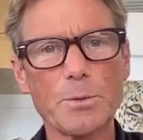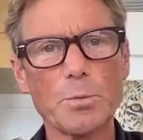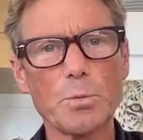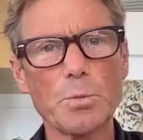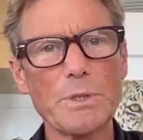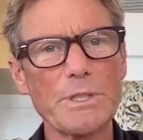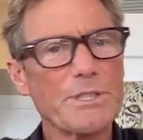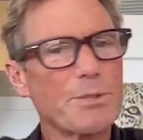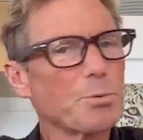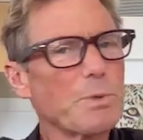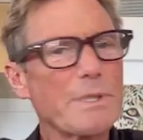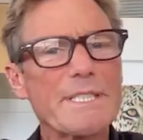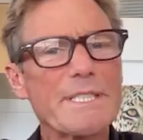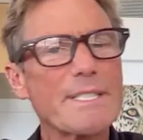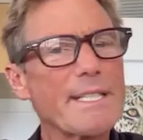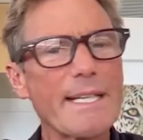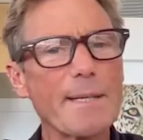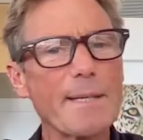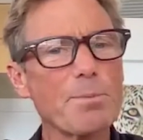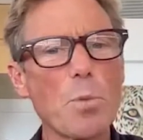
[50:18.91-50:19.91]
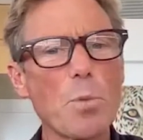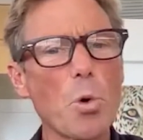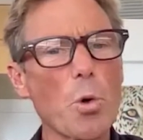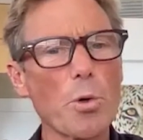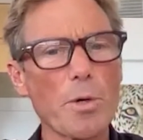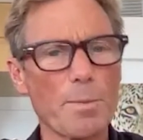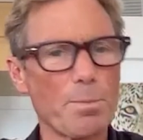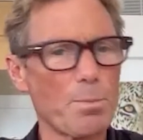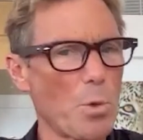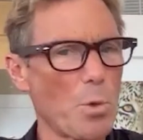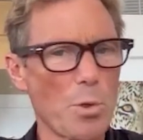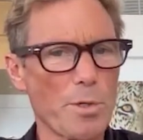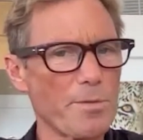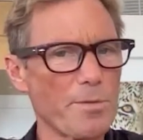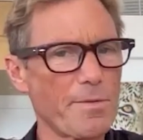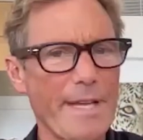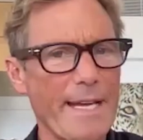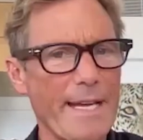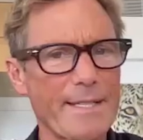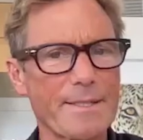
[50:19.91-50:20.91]
We're seeing more and more
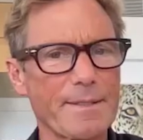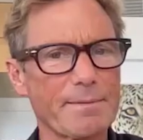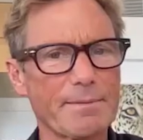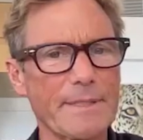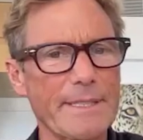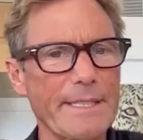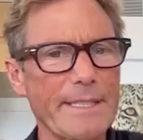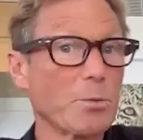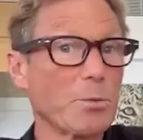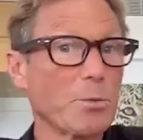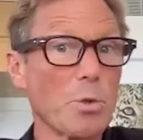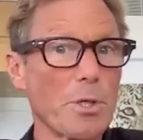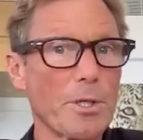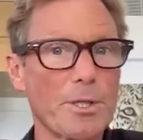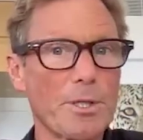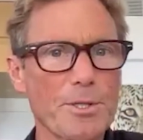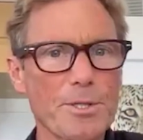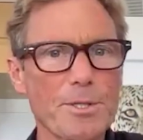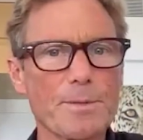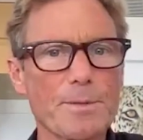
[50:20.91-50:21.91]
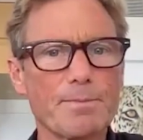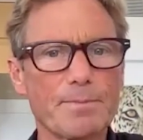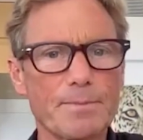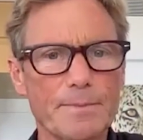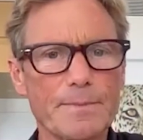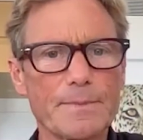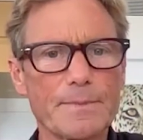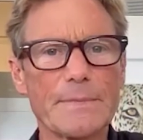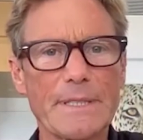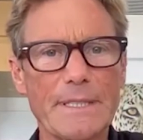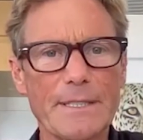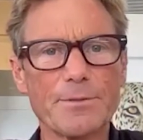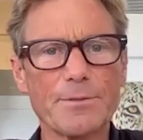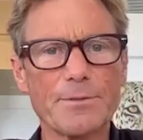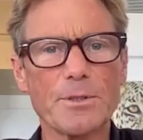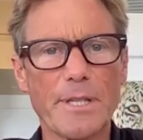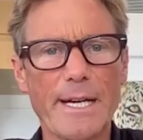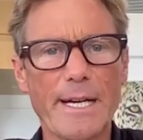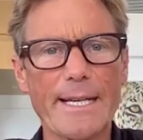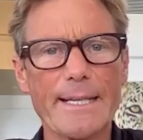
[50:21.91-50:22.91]
of that, gig workers, if
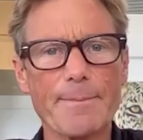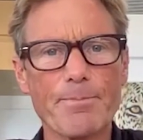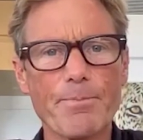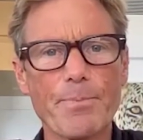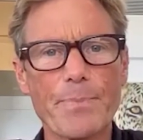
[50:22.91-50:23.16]
you like.